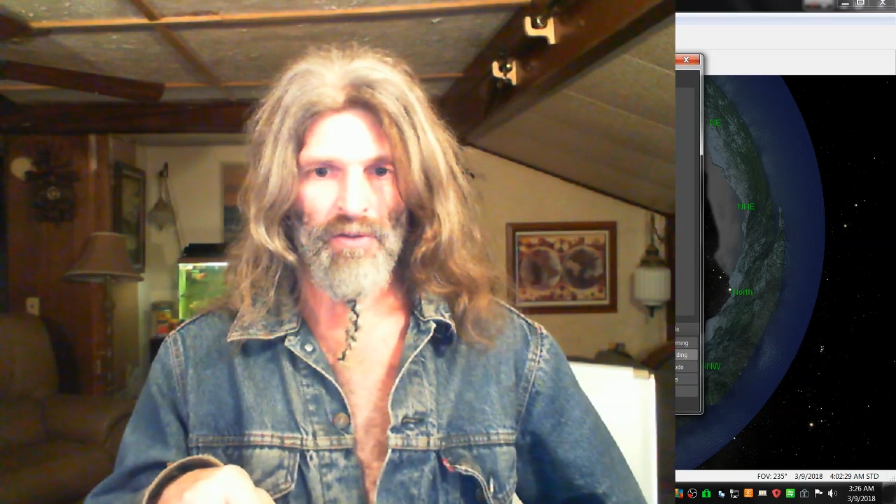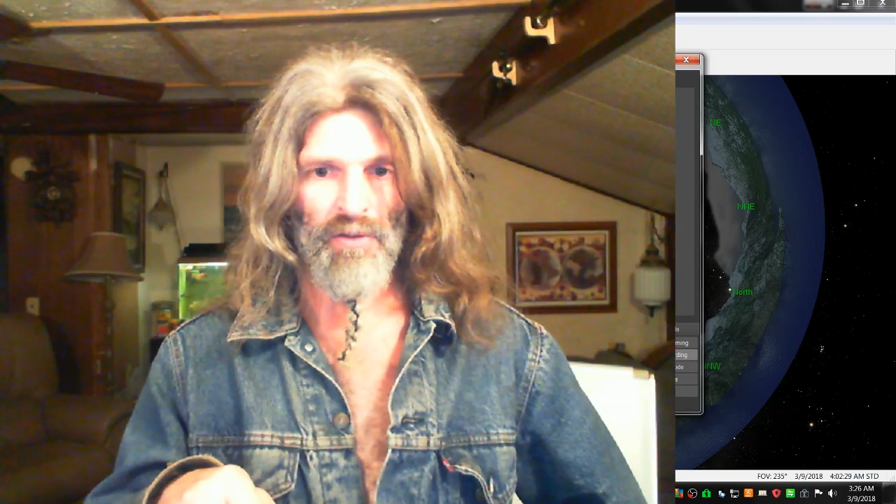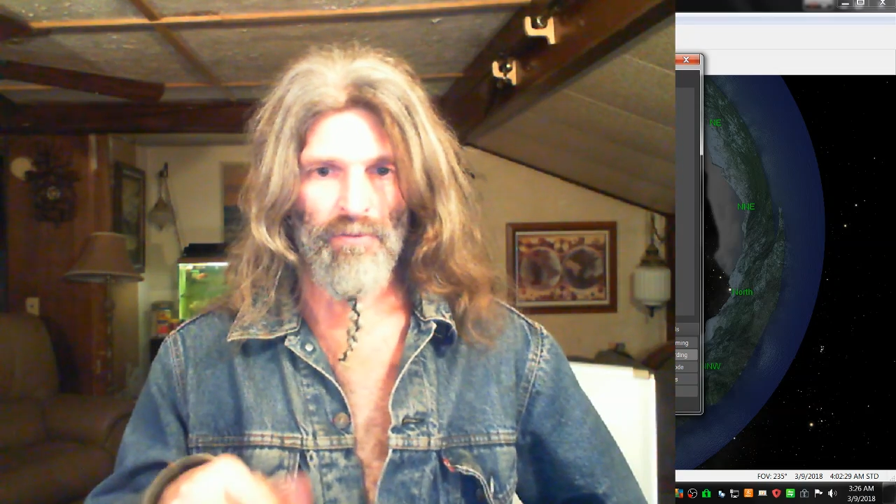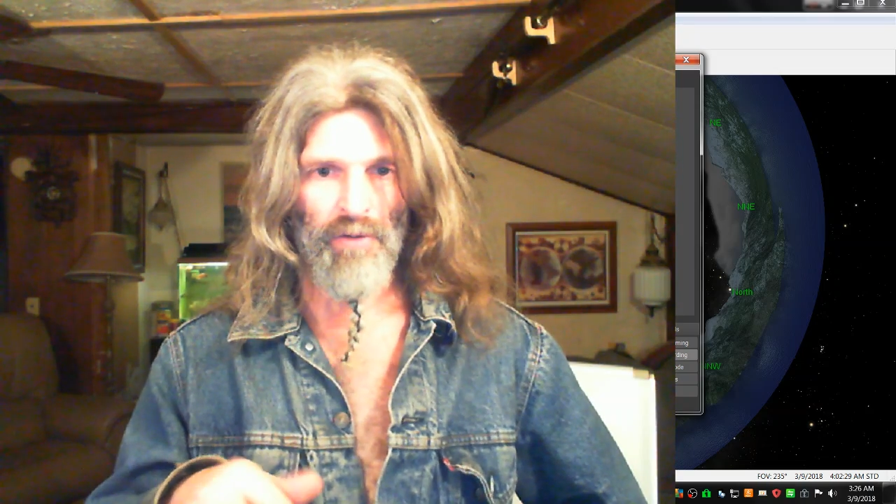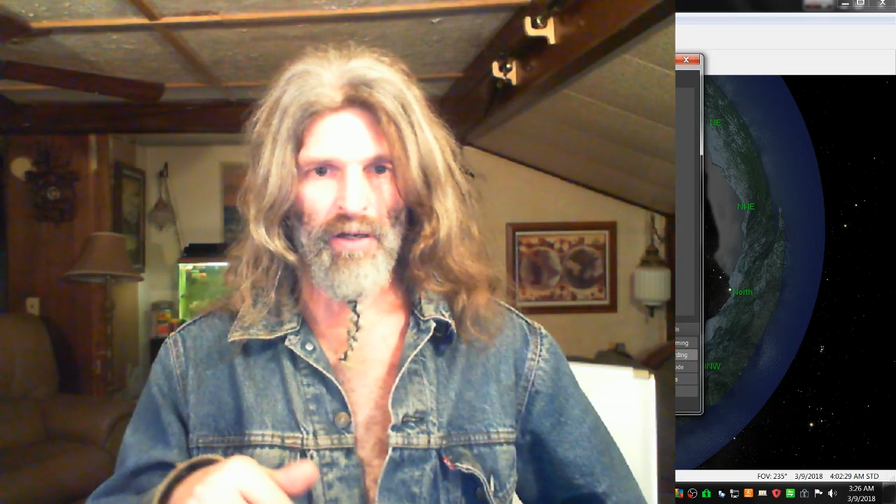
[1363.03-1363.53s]

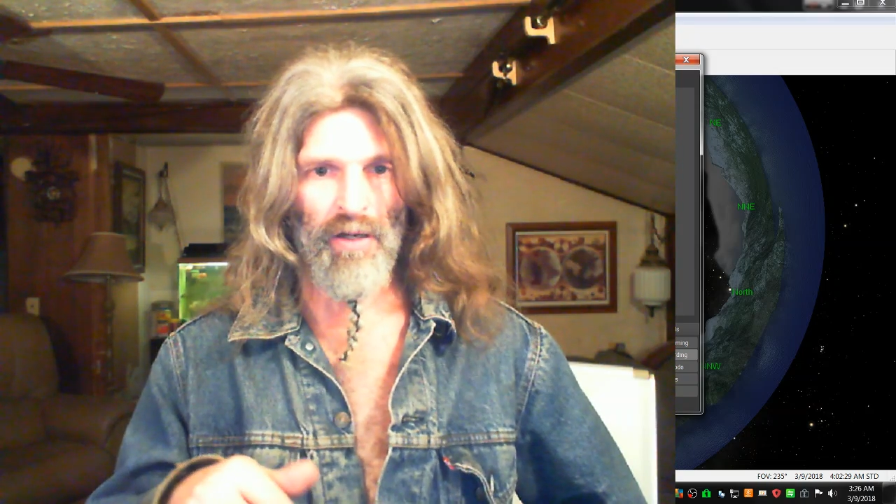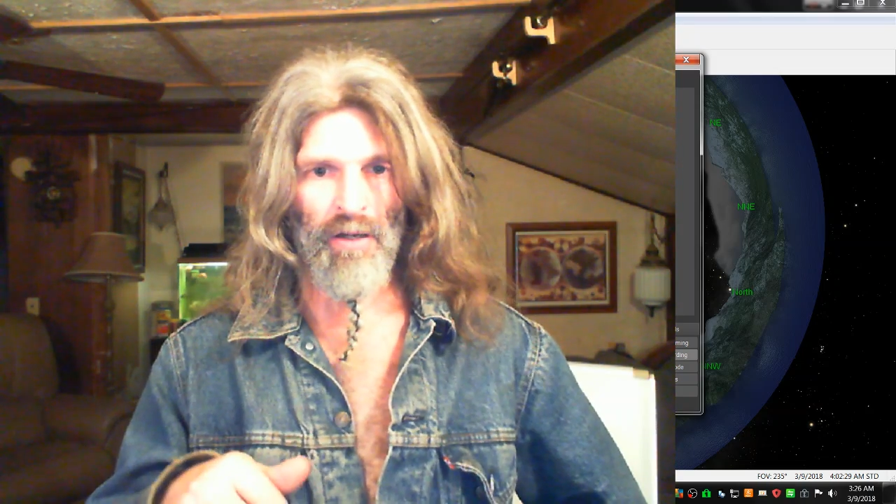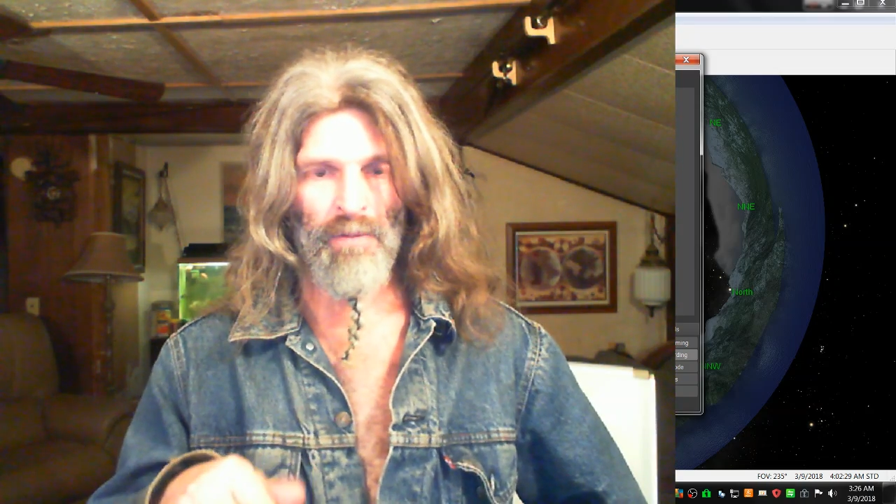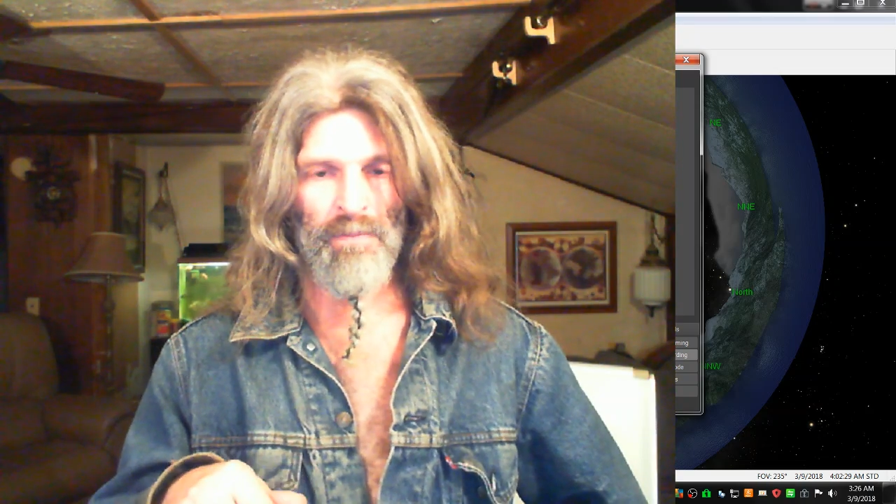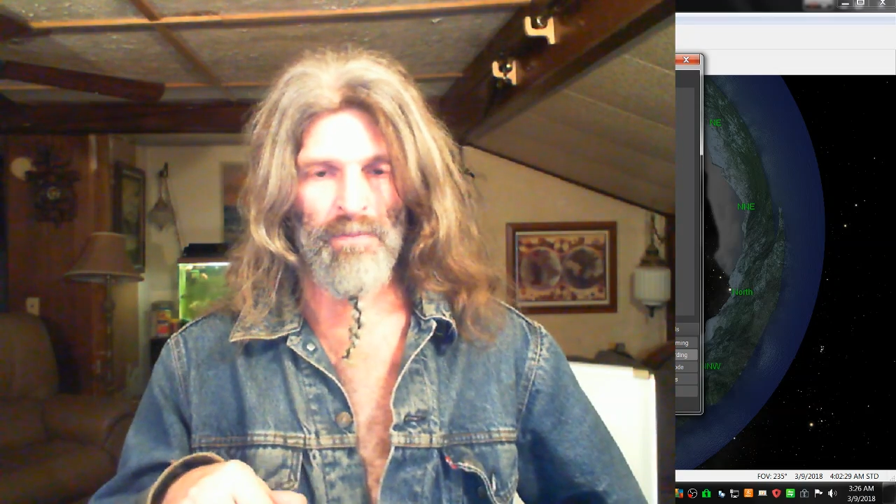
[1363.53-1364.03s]

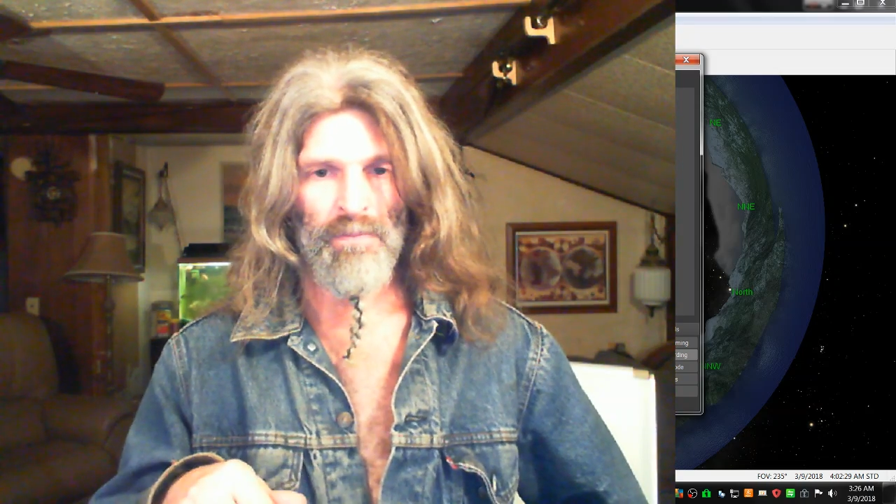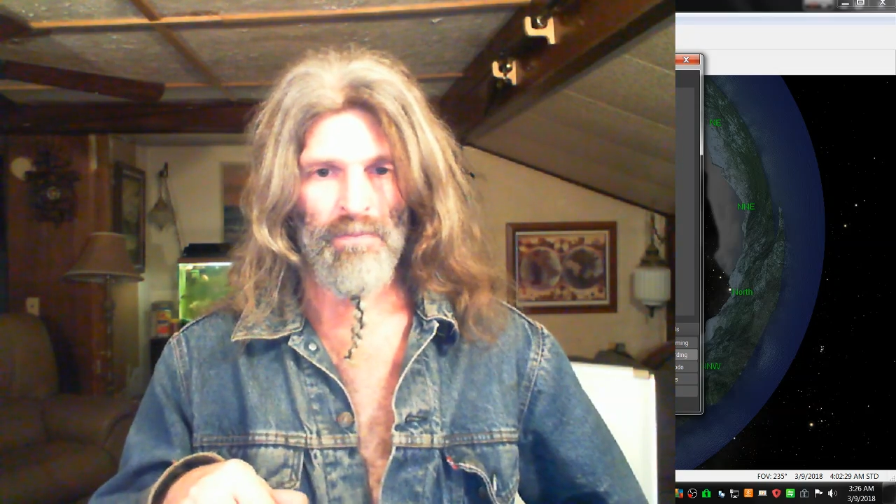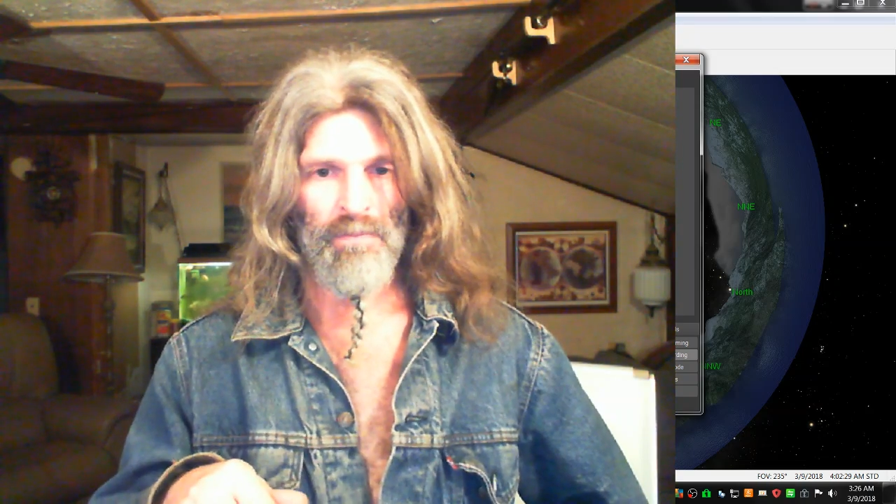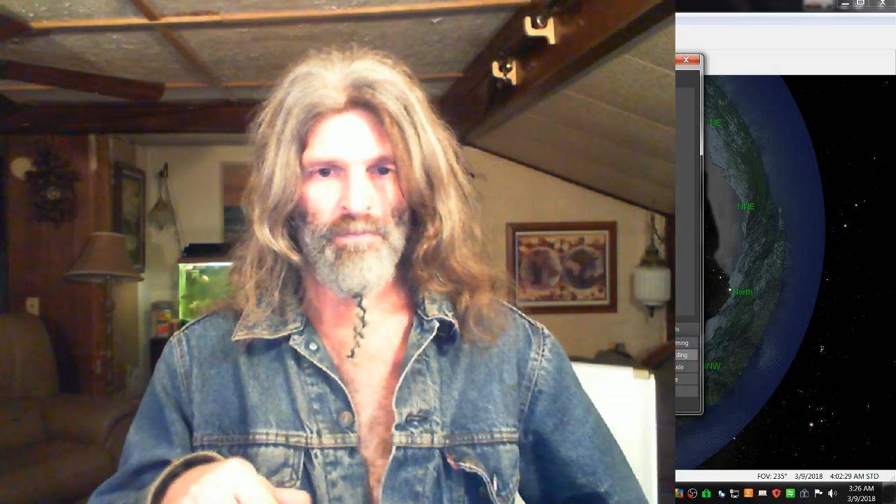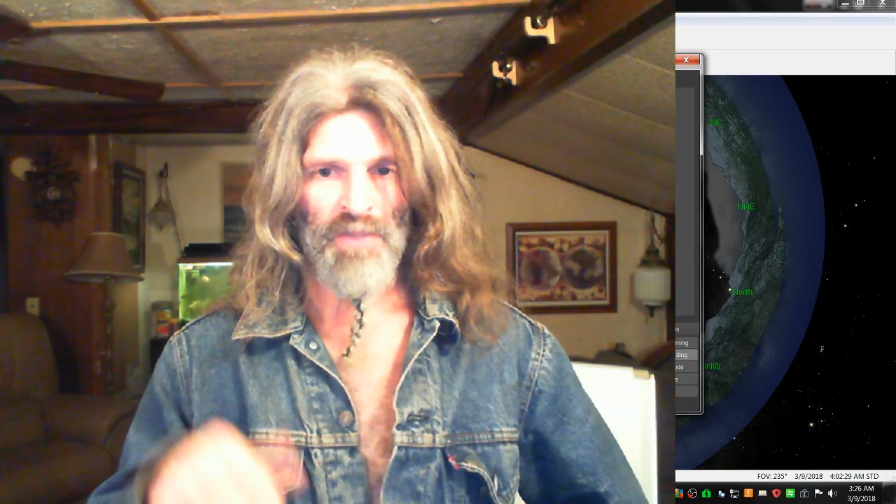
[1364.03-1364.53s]
realm
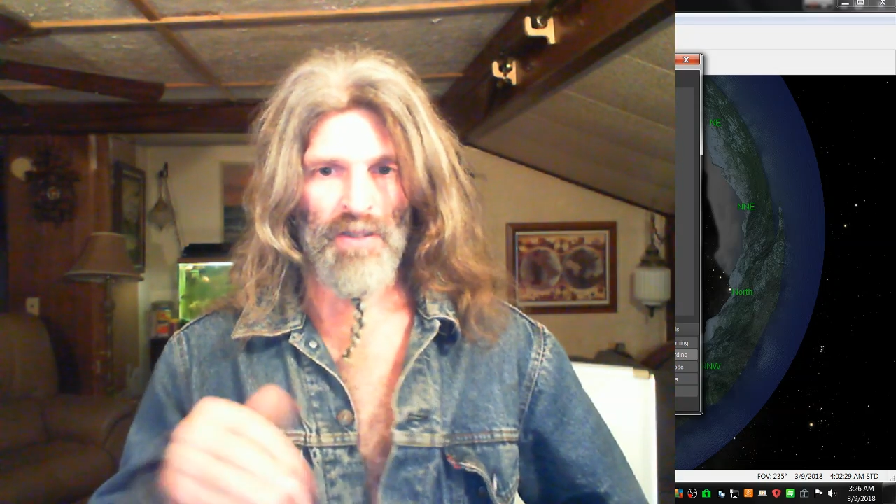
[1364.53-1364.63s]
can